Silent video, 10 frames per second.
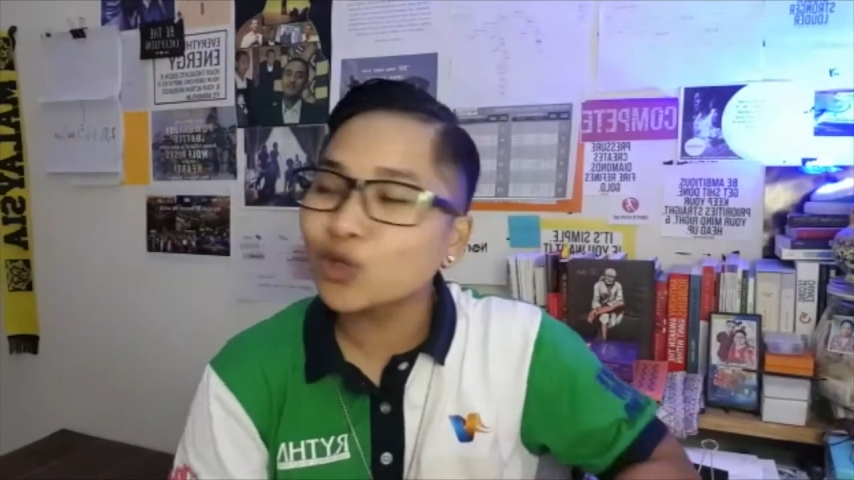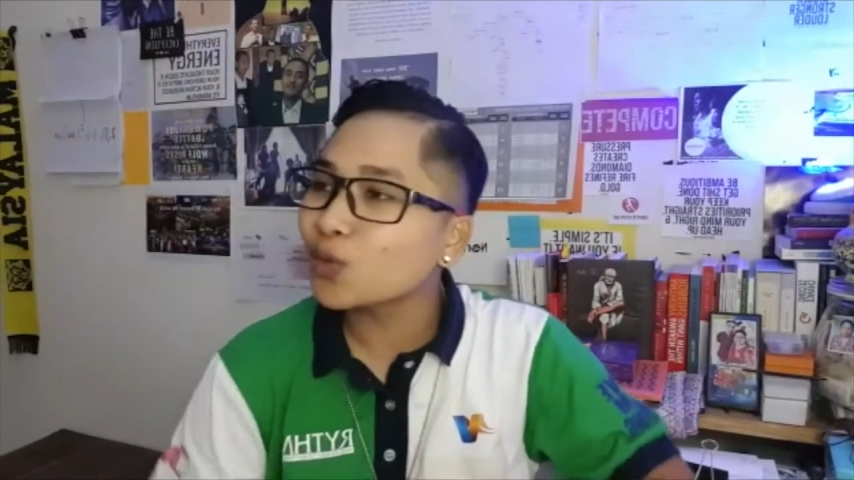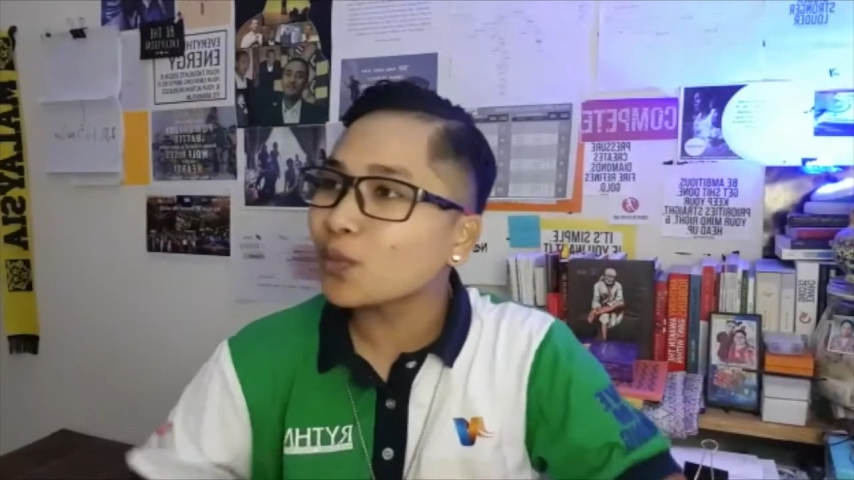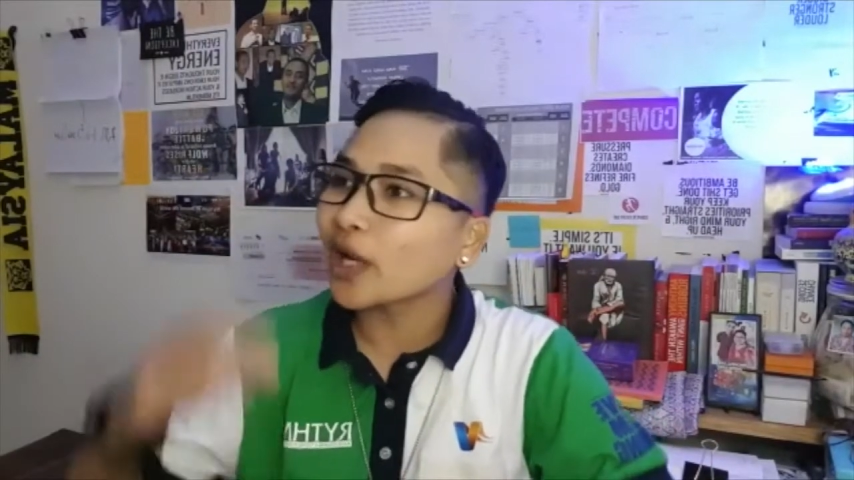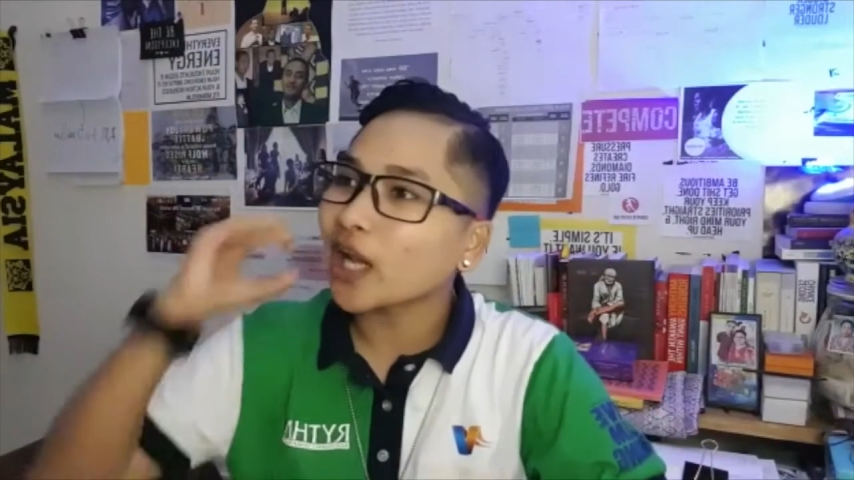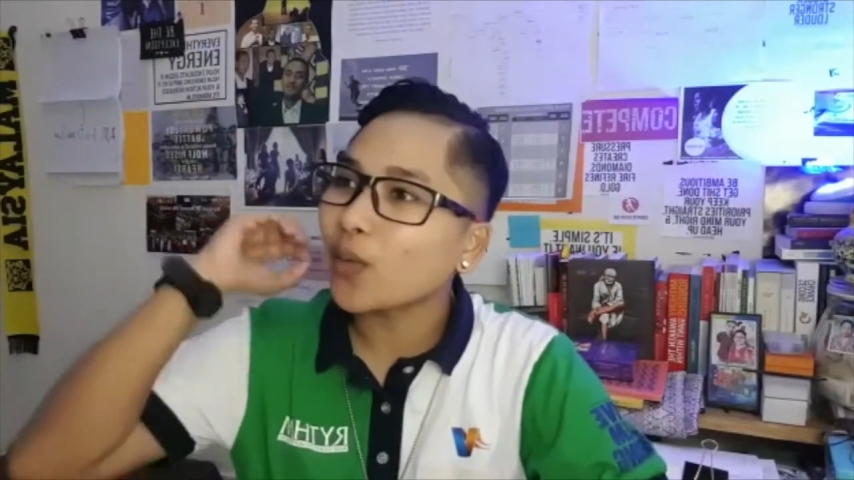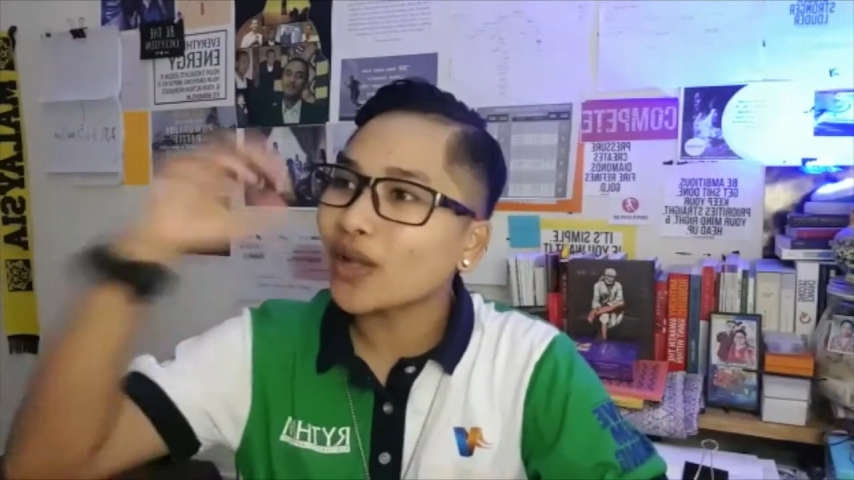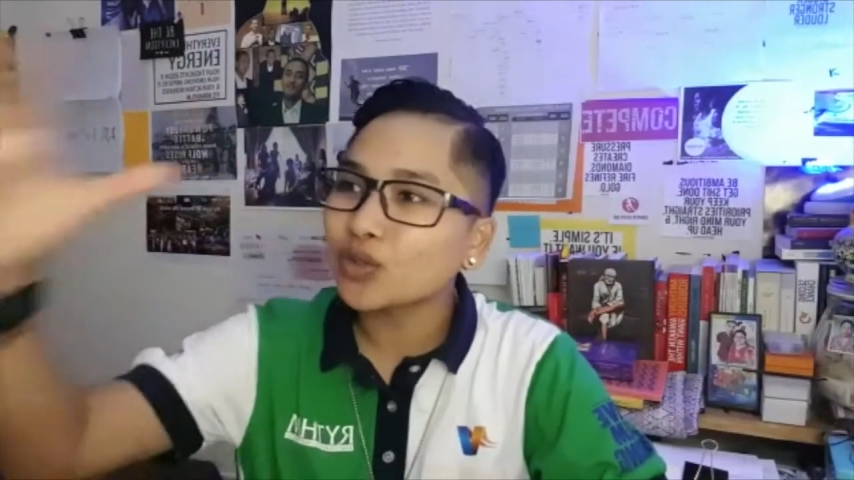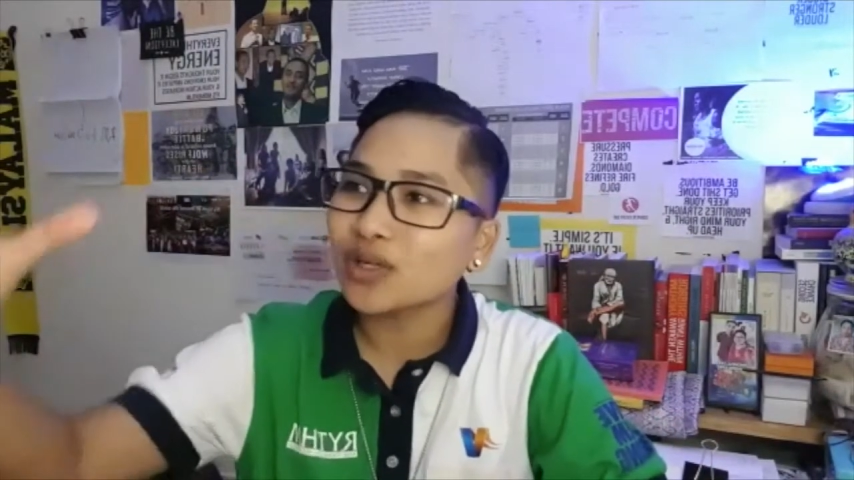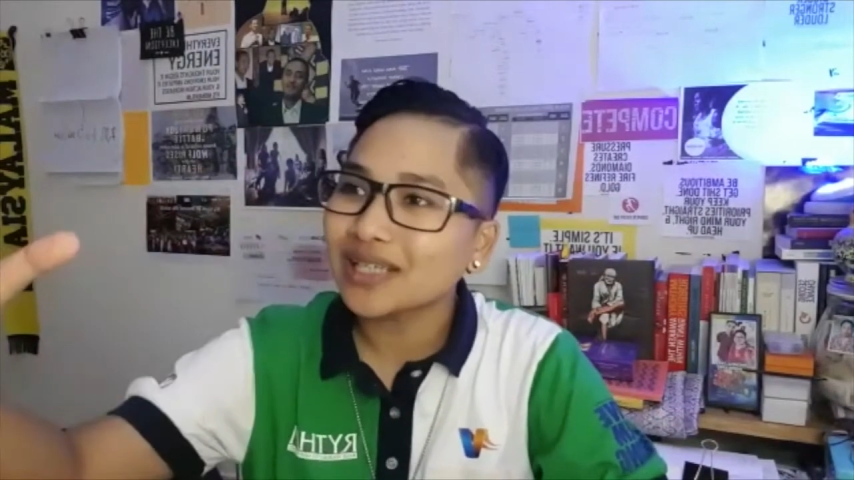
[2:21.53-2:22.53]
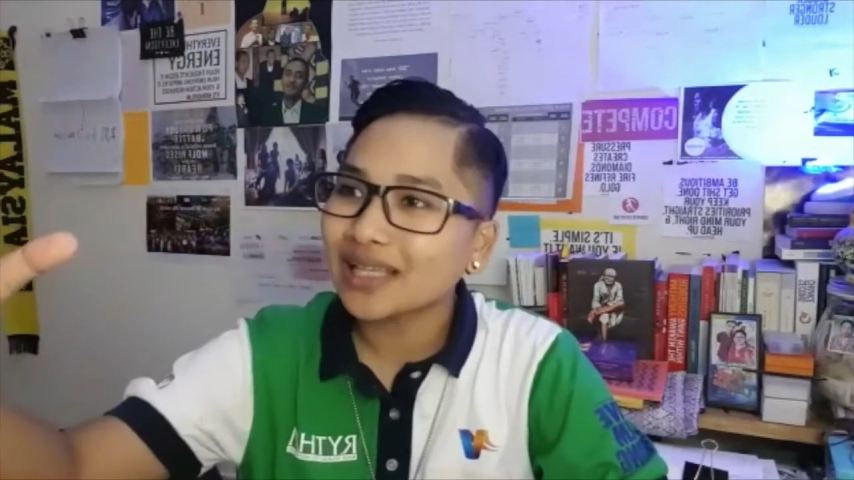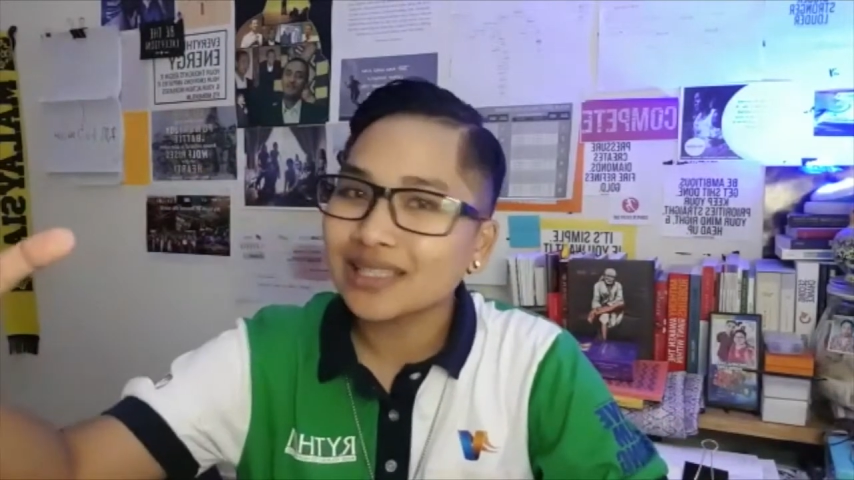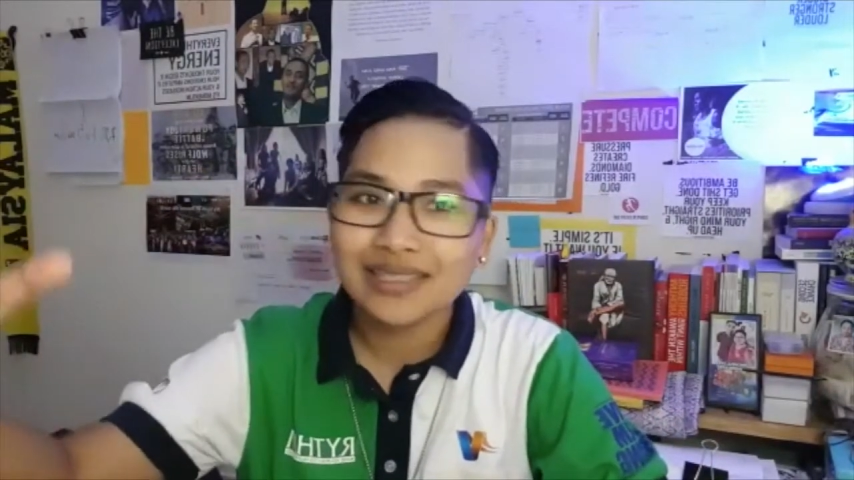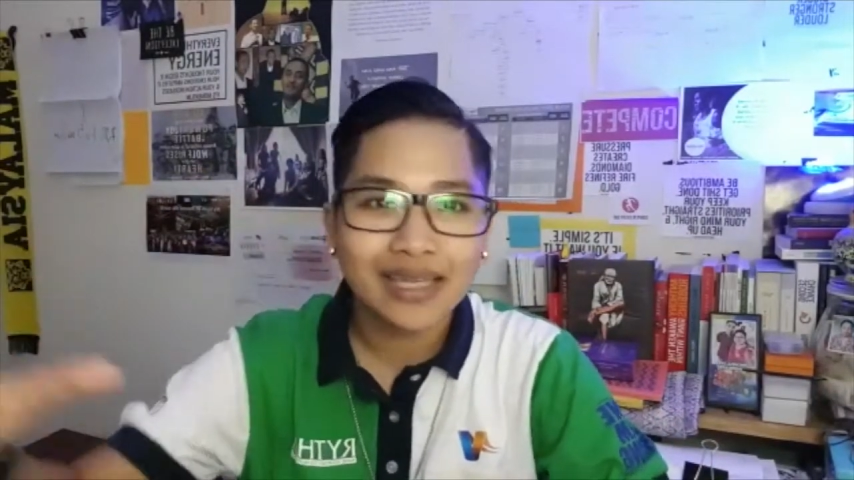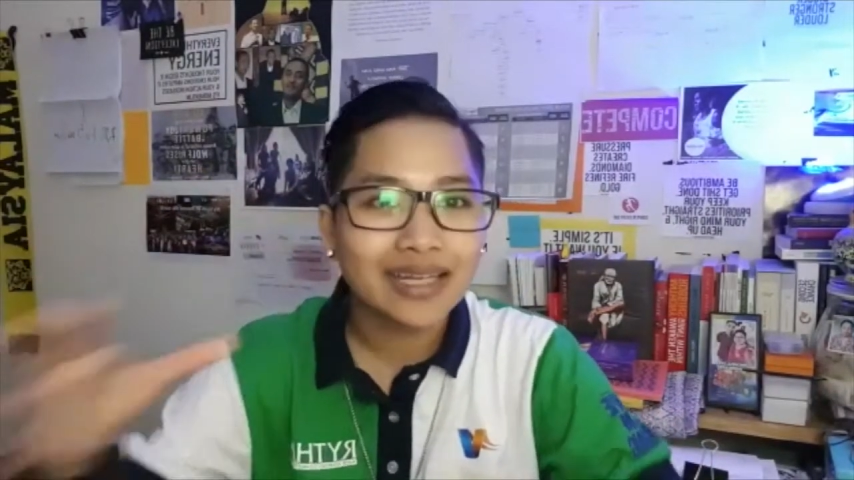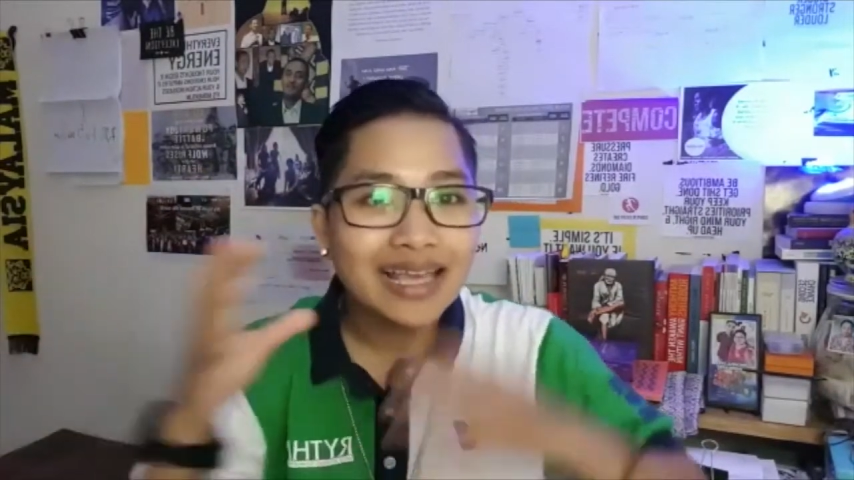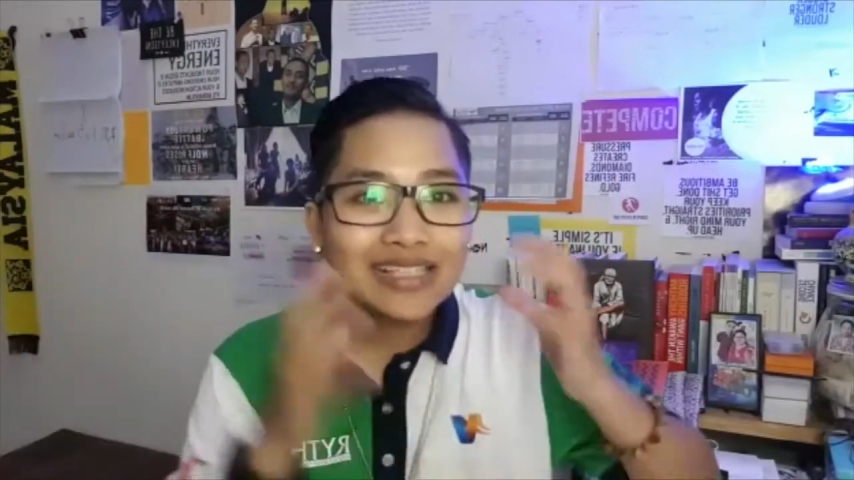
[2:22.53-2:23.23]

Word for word: Lumpur and I went to another state,